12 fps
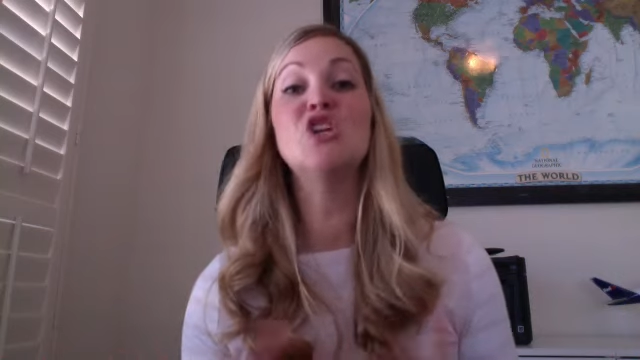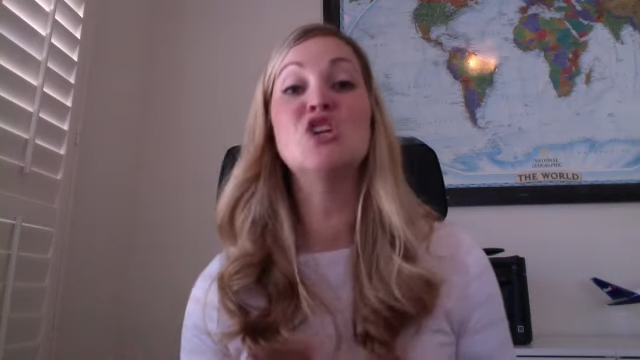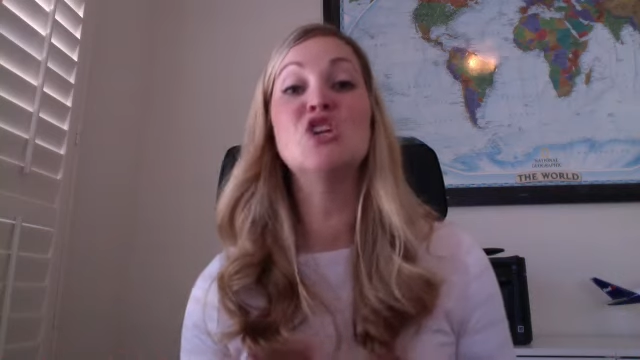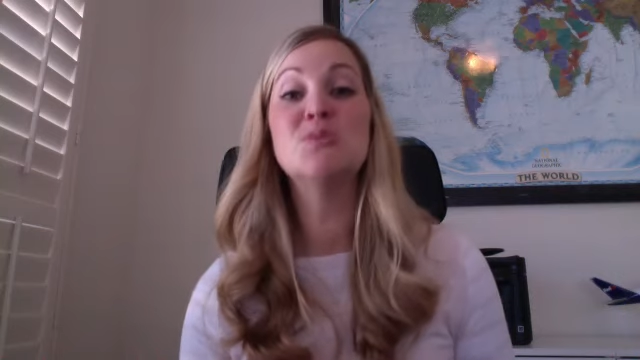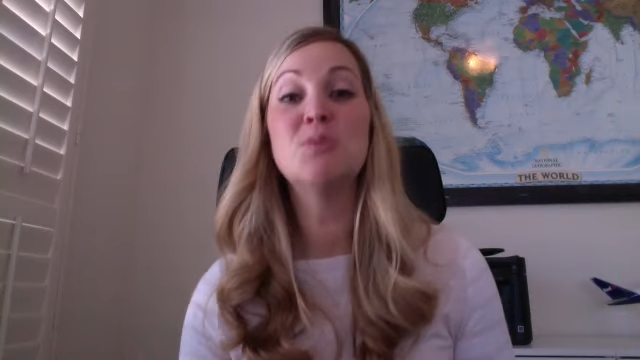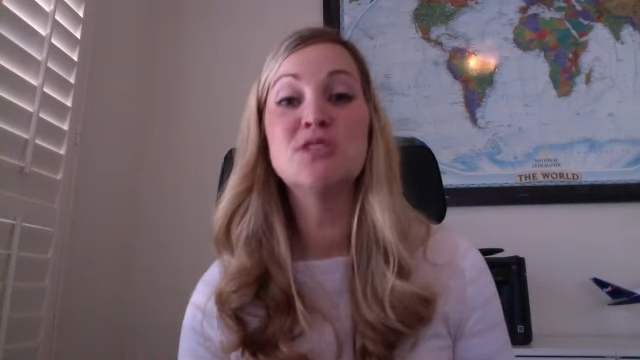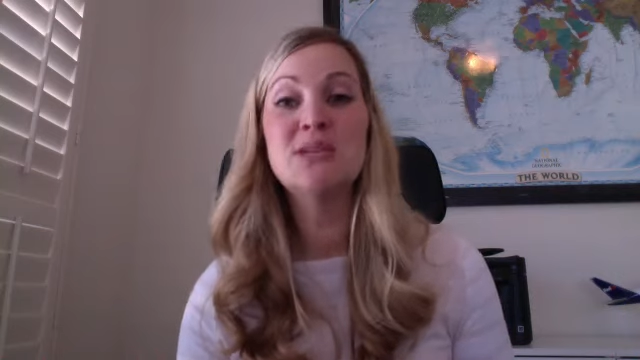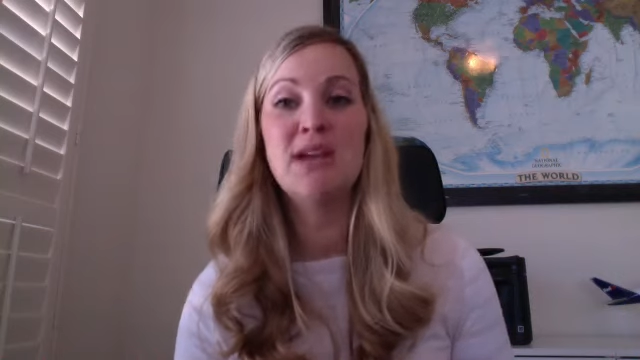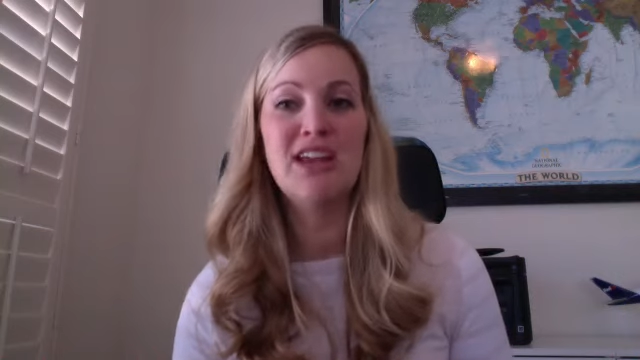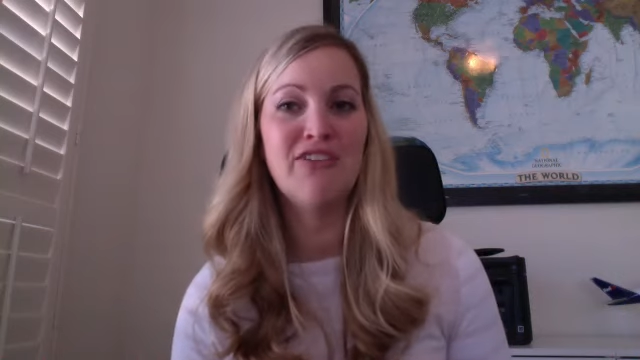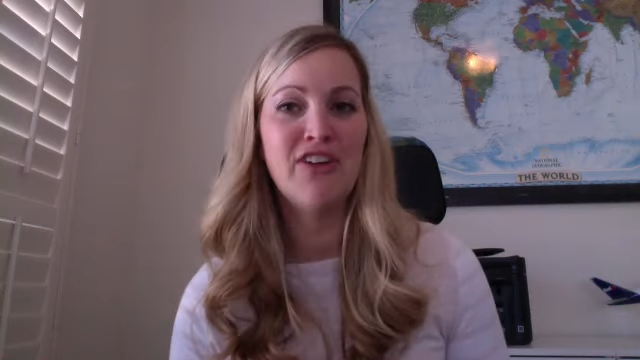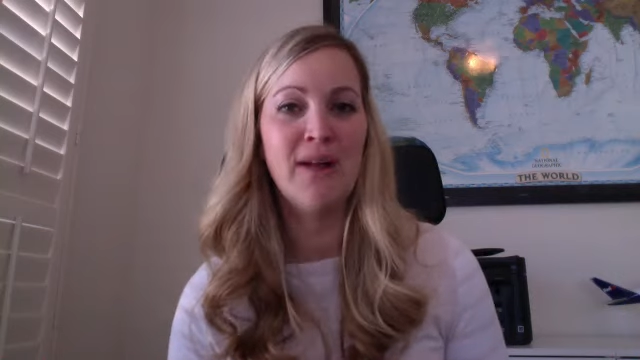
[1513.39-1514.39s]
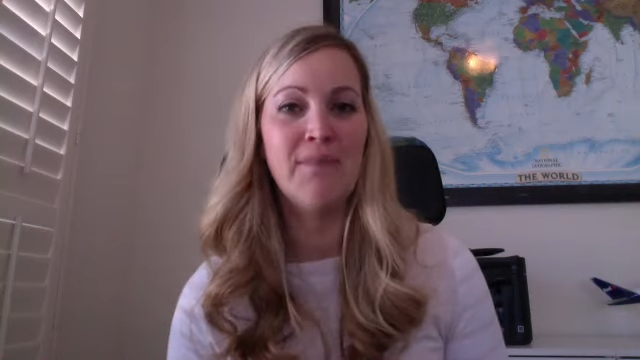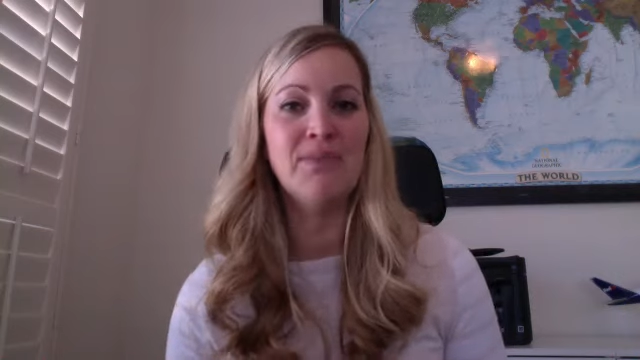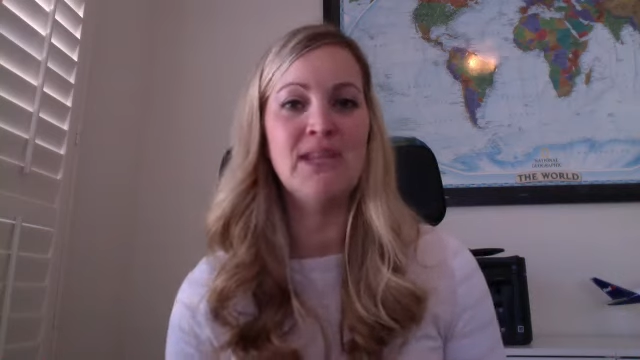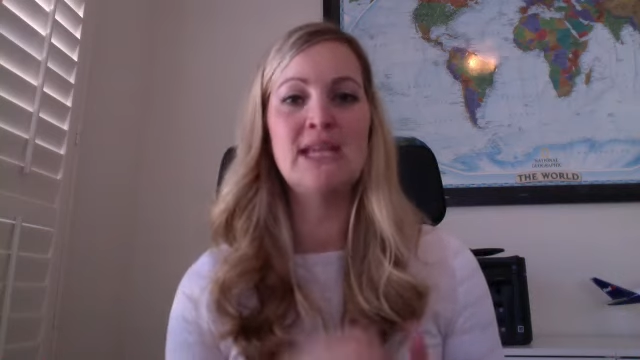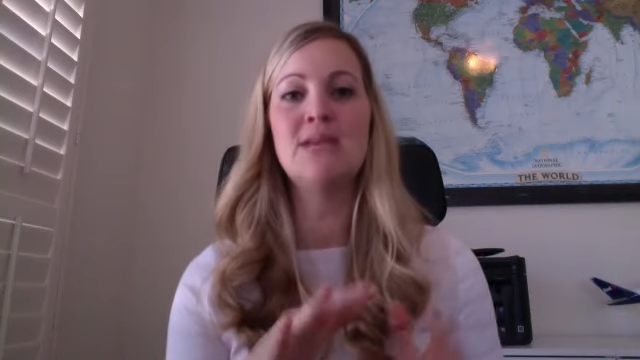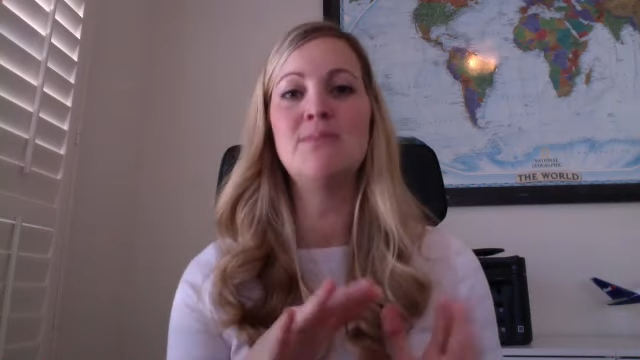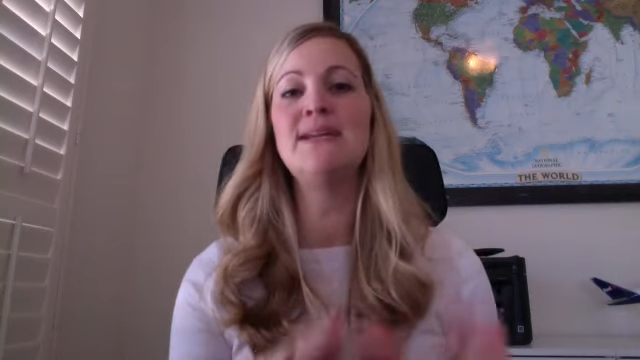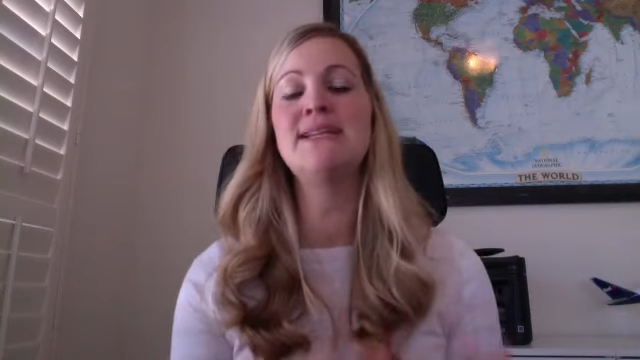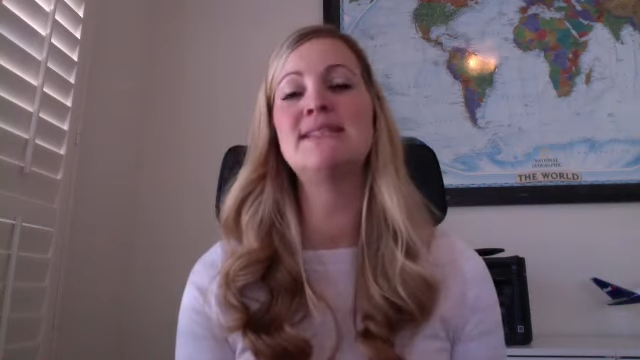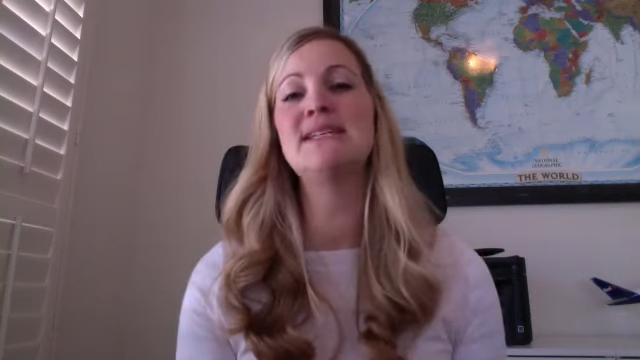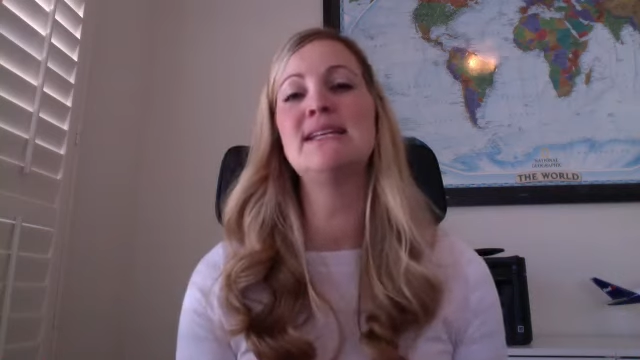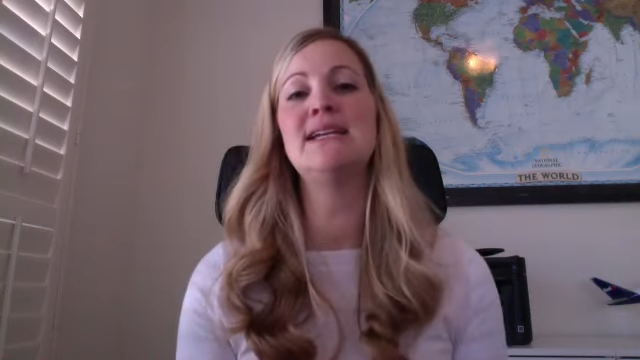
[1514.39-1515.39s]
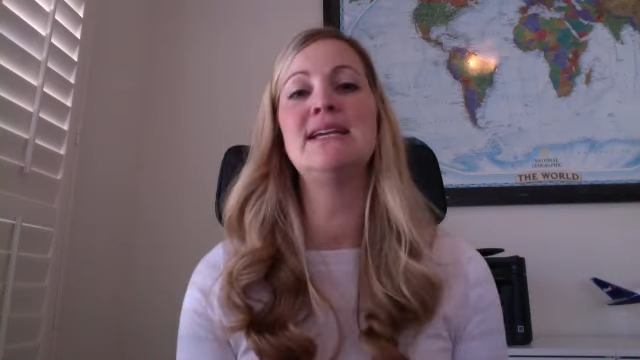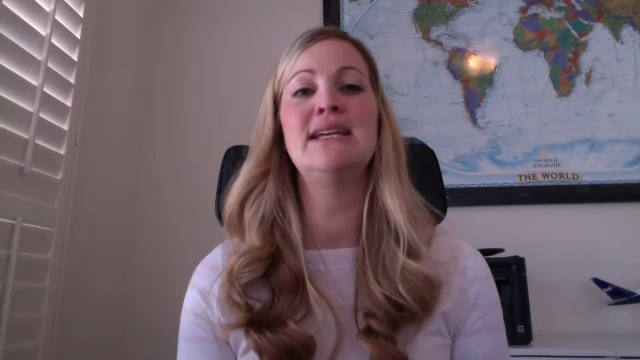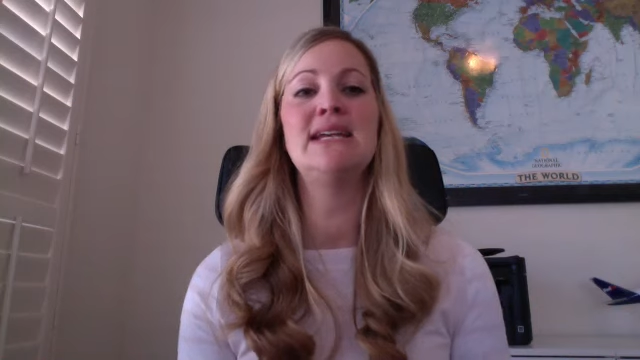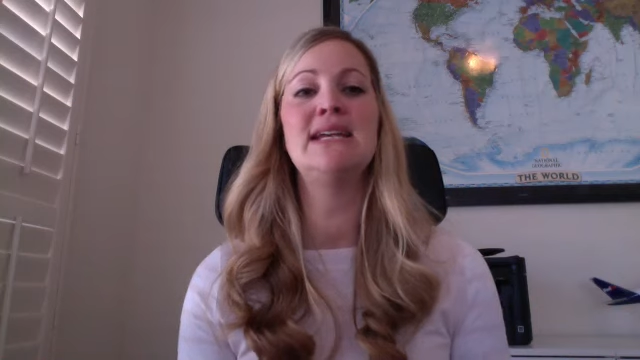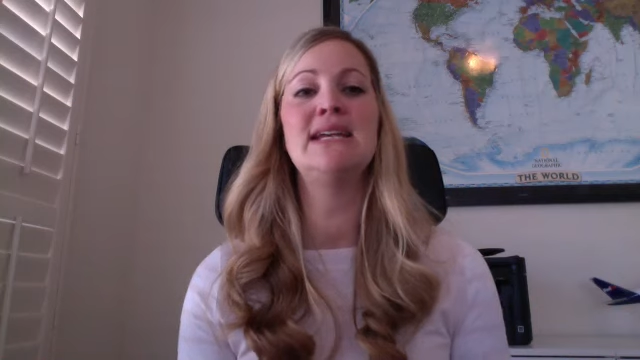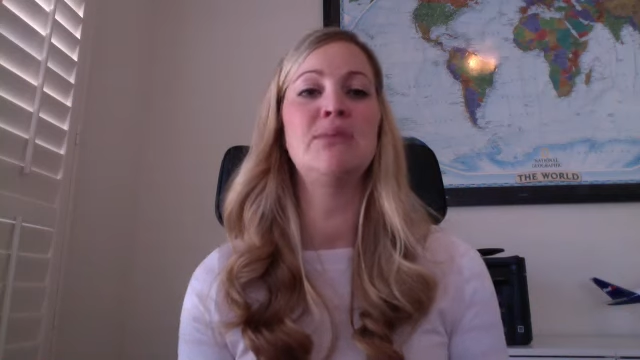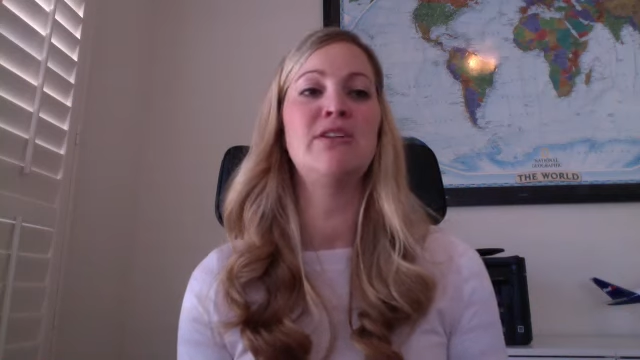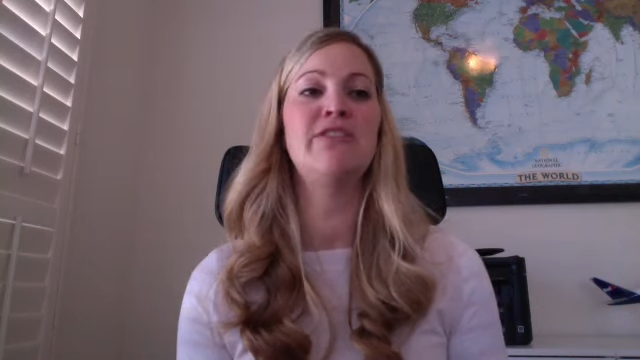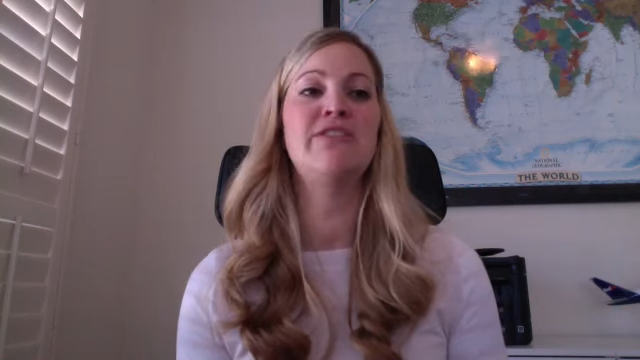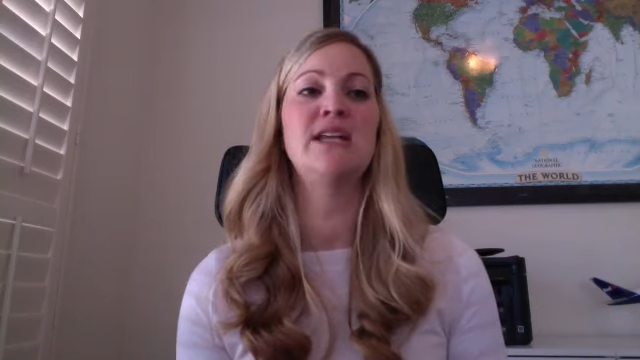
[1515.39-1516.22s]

You're supposed to make it fun. It can be silly and it can be fun.